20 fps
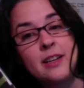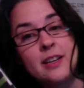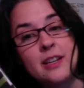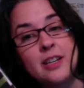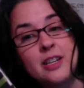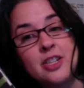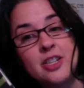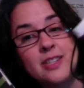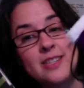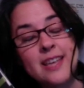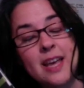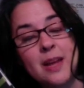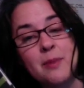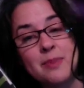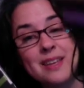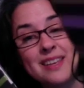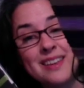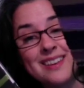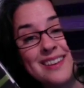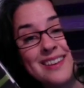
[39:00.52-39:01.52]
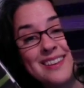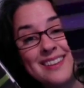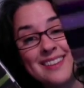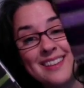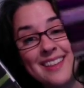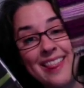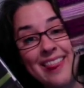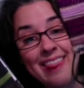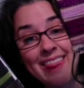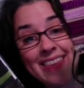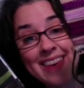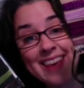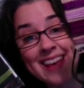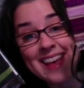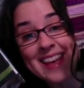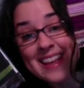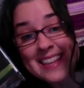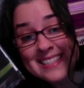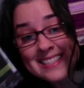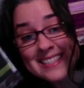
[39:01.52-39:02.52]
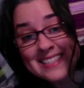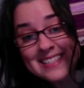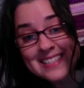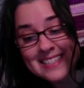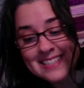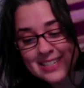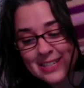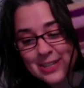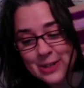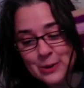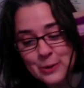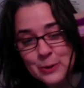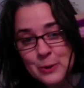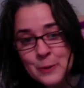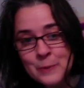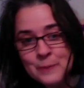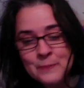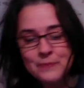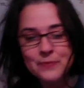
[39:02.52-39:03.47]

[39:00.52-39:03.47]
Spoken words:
She sent me this too.